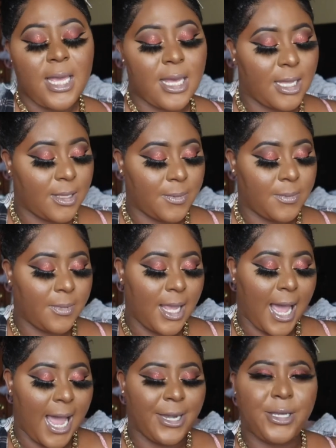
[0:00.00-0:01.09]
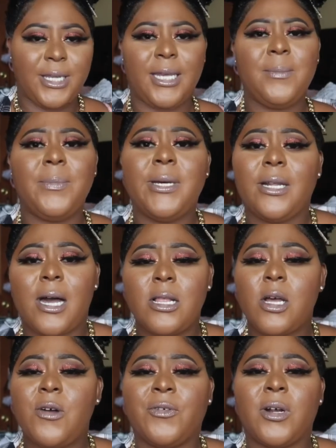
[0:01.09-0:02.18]
um i didn't put it
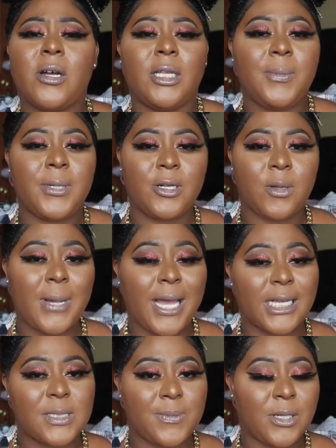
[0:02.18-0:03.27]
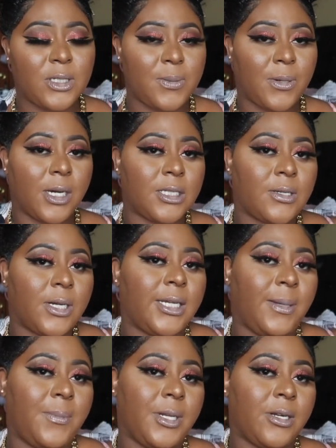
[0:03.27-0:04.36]
all over i only put it on my exposed part so i
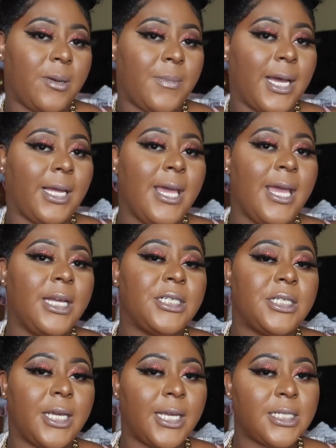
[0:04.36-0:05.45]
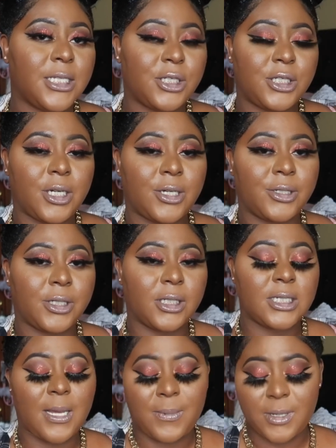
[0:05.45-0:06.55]
did put it on my chest and
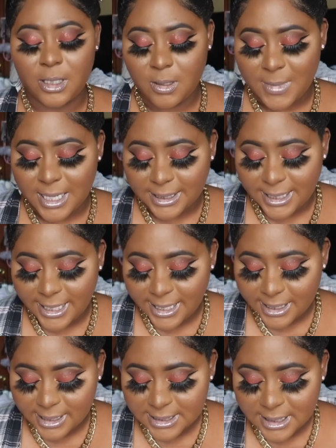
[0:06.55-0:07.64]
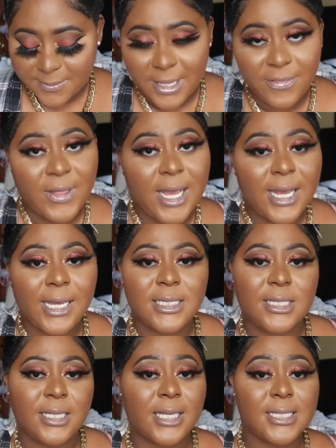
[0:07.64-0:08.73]
shoulders i put it on my legs and my thighs
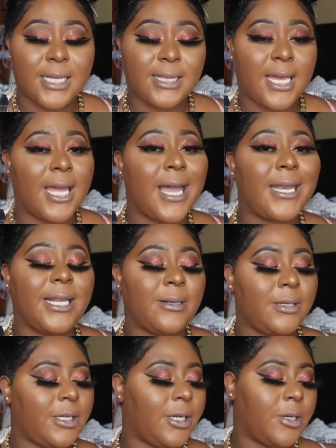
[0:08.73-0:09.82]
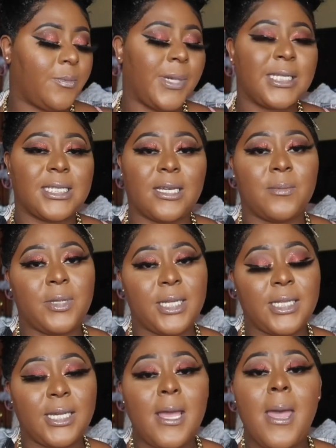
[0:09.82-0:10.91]
and things like that i didn't you know mix it
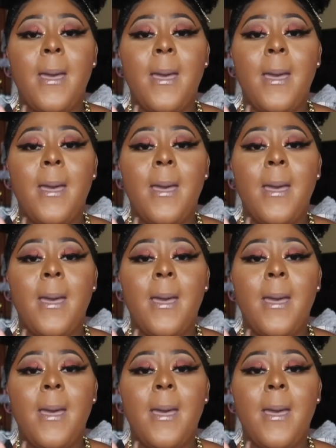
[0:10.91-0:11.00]
completely